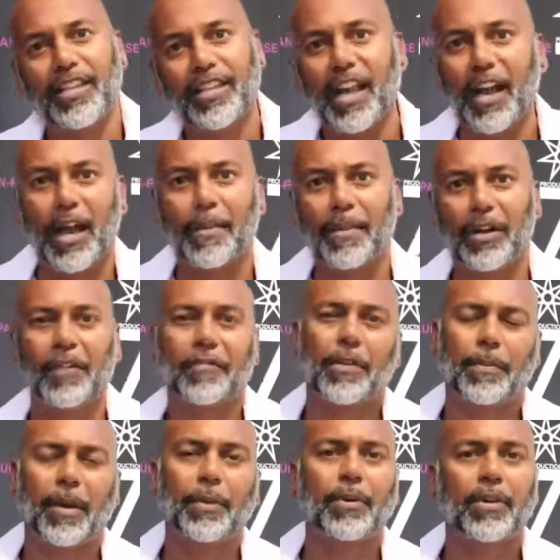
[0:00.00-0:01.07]
And after the
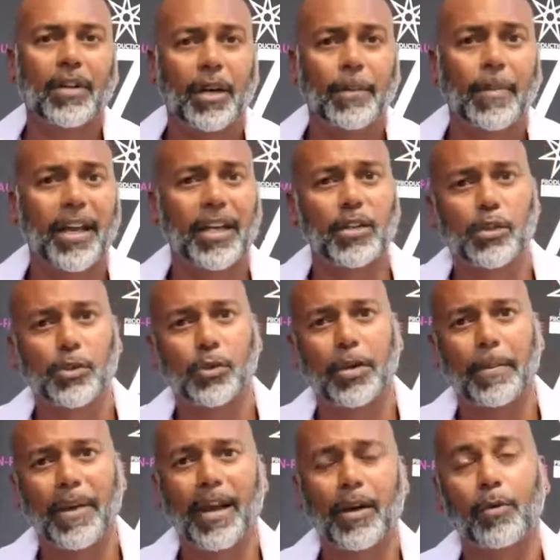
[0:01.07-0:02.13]
break, we're going to come back and talk
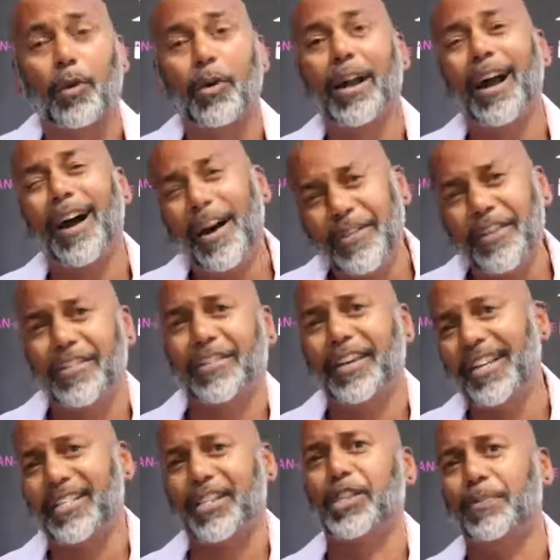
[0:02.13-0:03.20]
about what other things
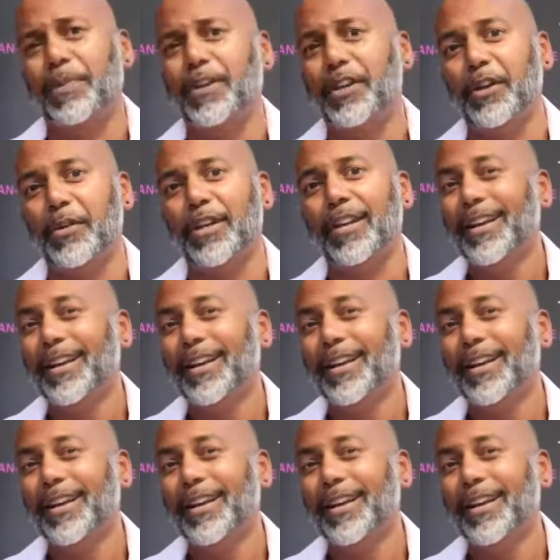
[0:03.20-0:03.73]
he's been doing,